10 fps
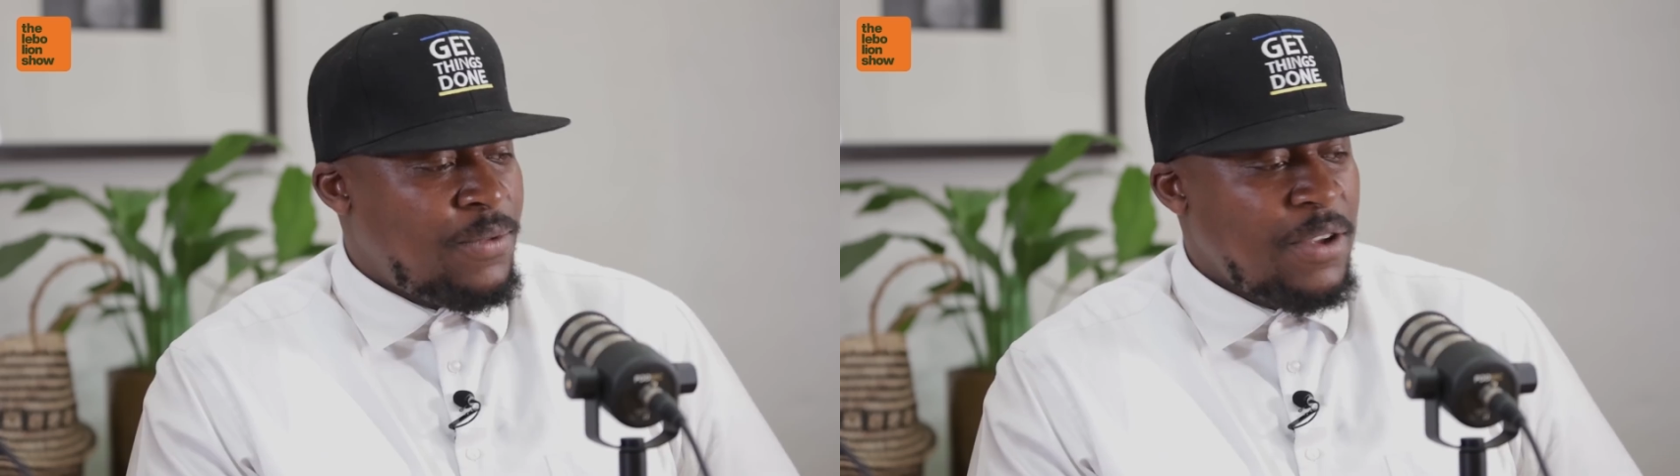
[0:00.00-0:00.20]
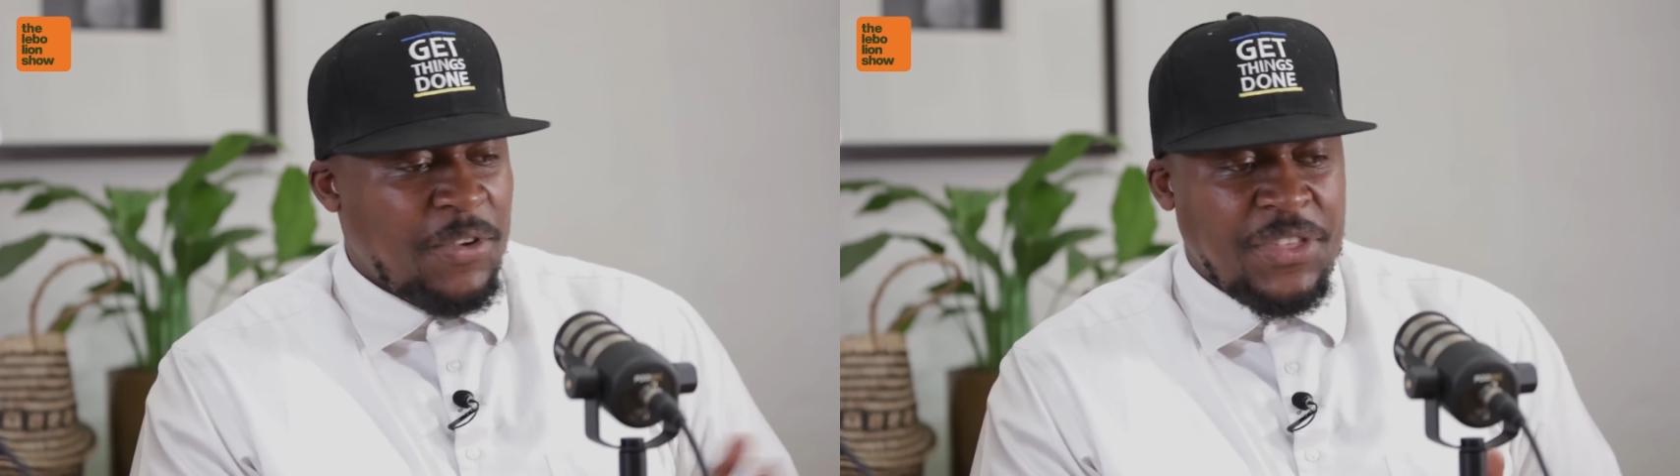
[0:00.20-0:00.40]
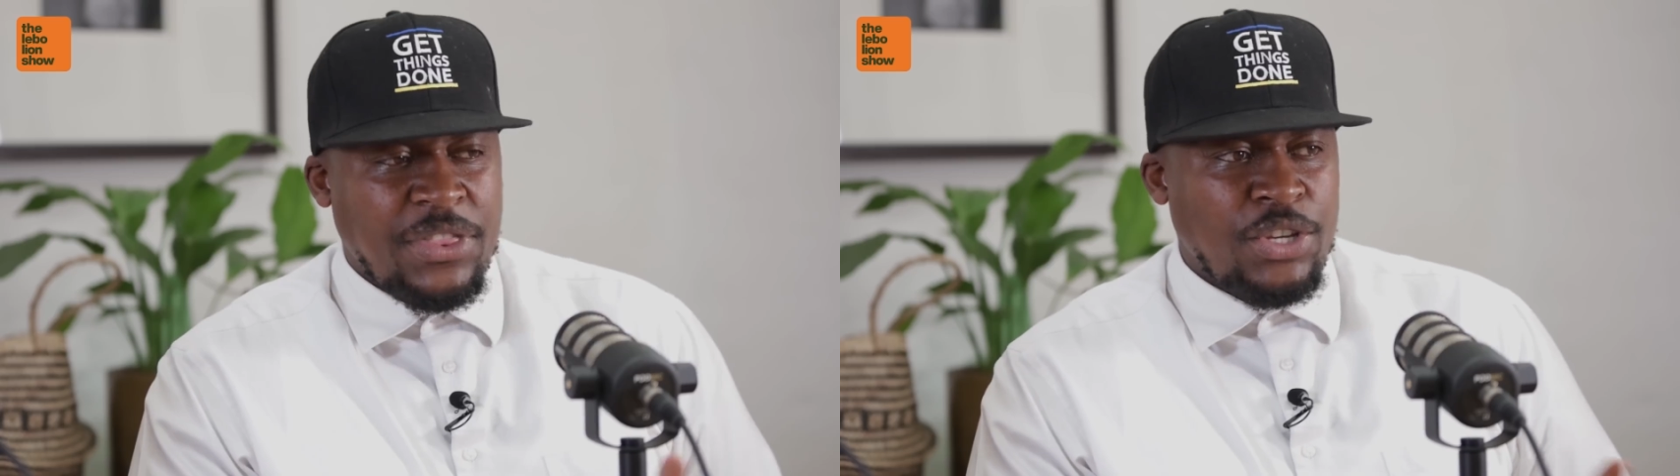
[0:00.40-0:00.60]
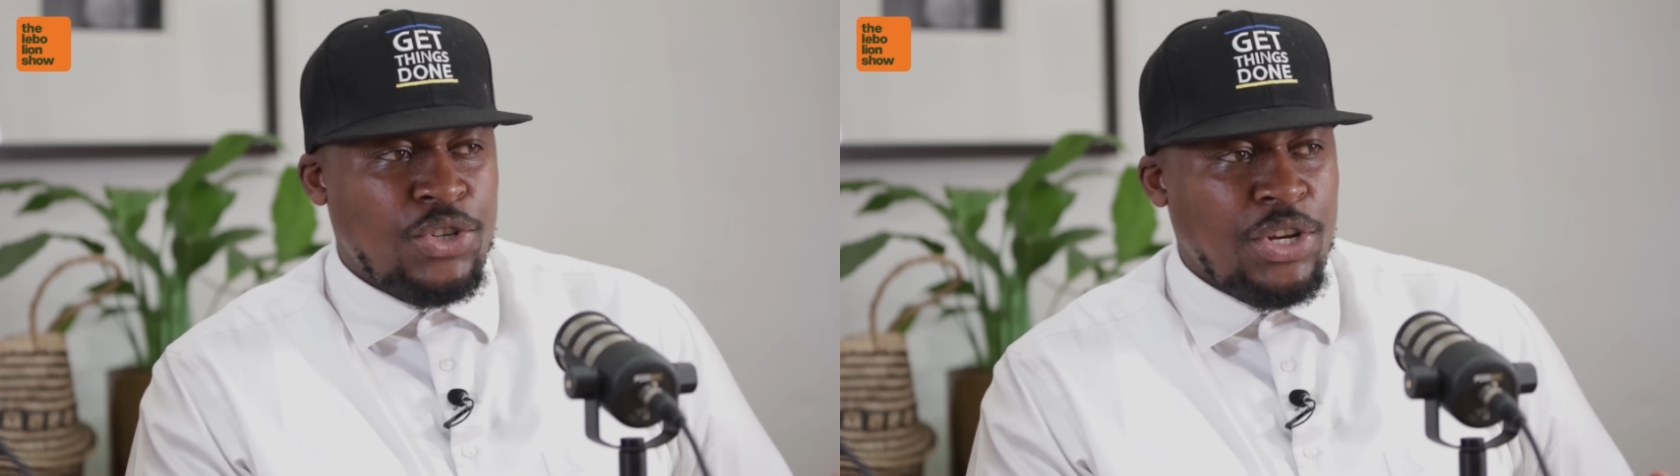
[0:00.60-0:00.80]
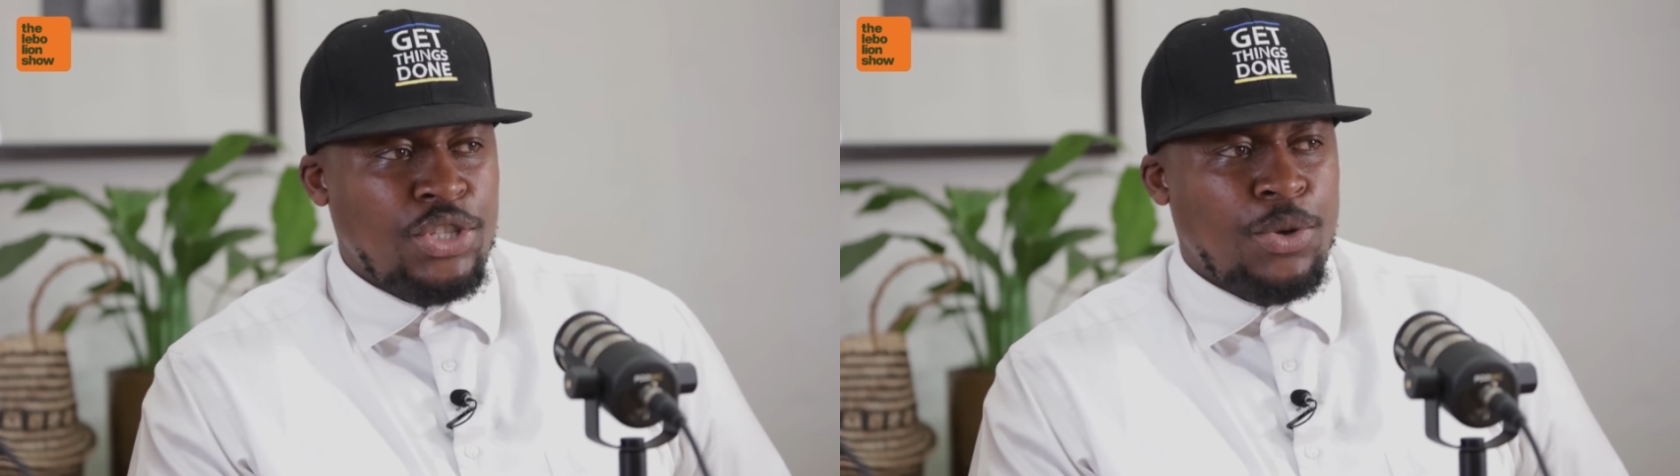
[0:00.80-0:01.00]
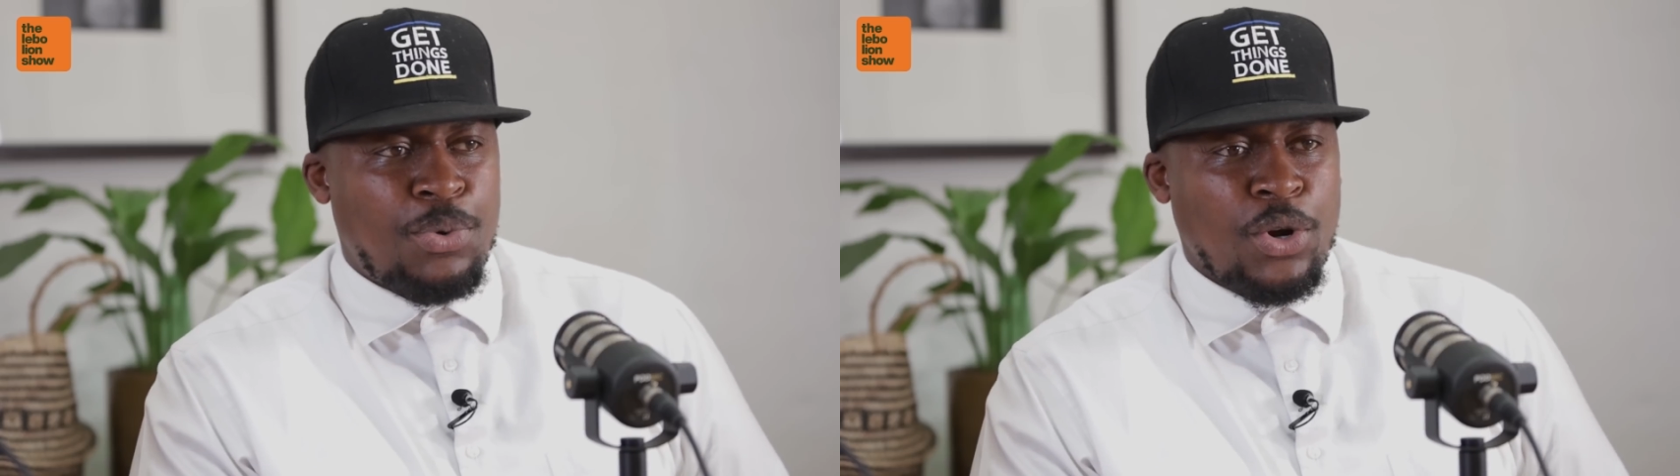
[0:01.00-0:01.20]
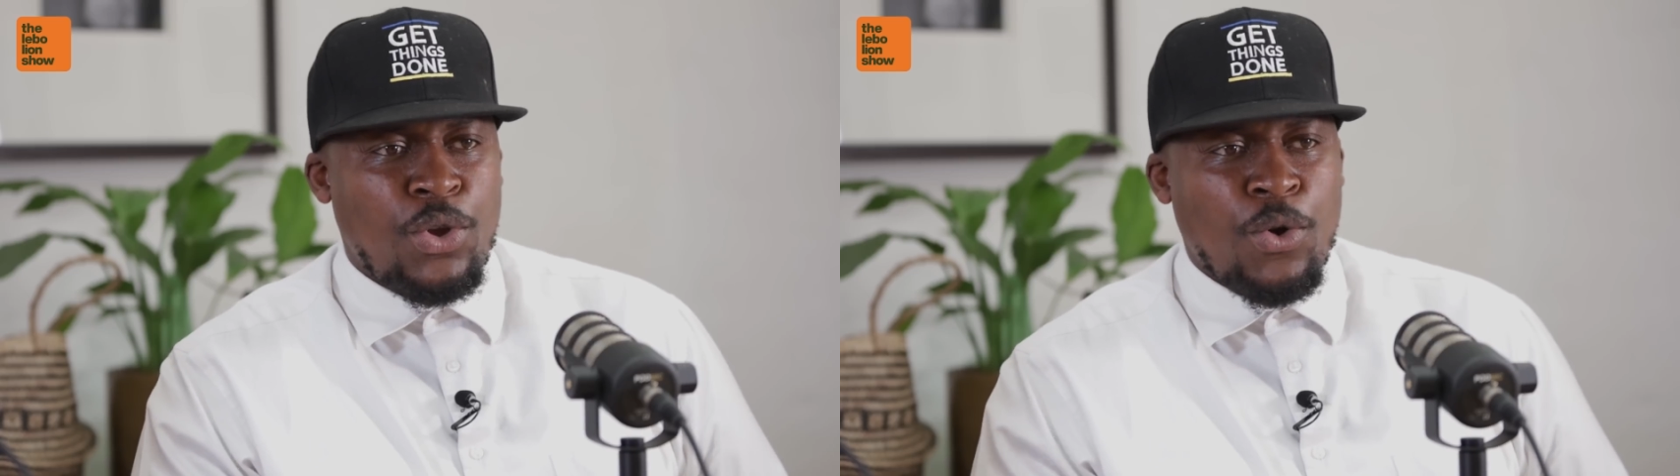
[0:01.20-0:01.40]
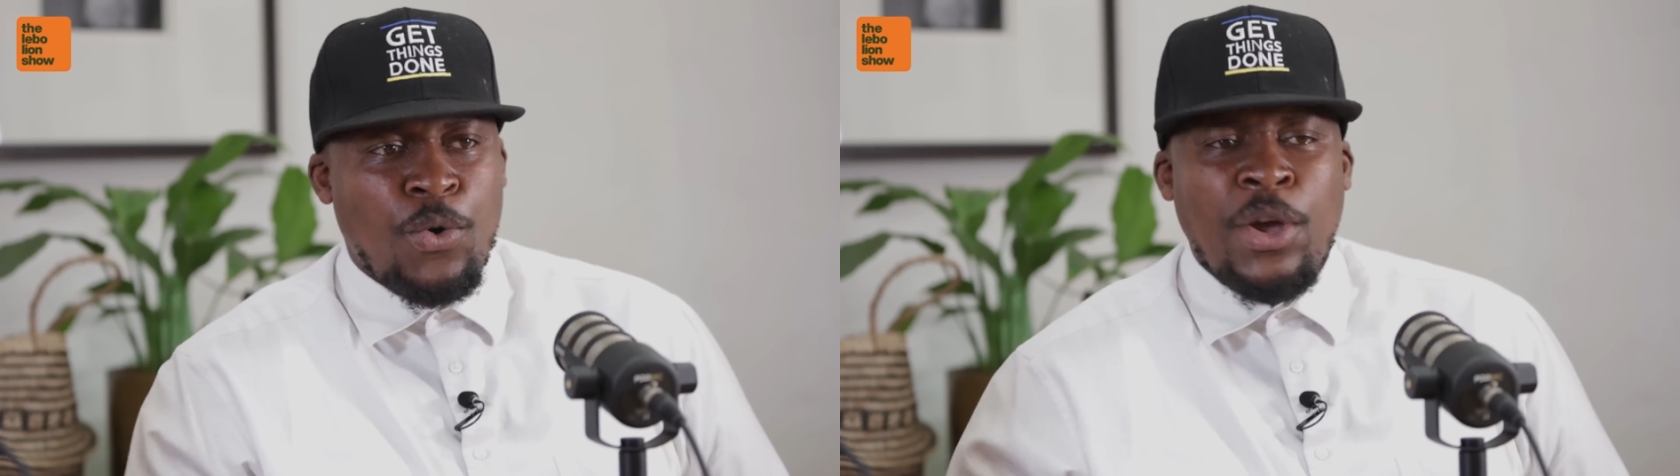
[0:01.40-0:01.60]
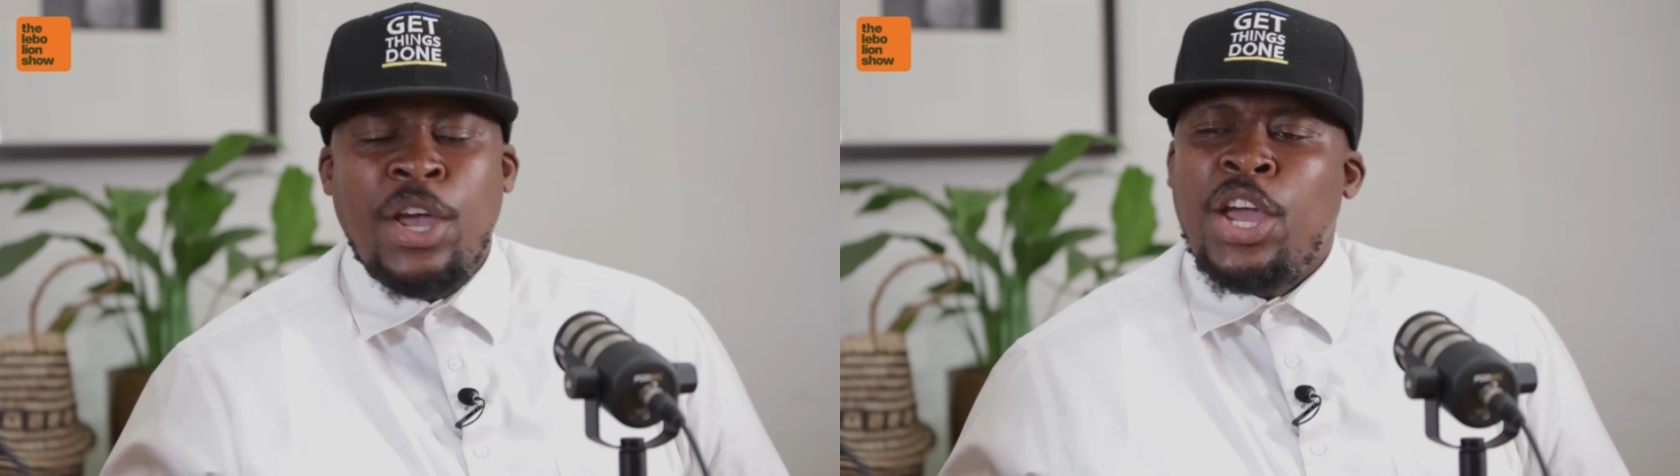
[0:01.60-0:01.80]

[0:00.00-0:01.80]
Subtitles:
everything that you need to procure?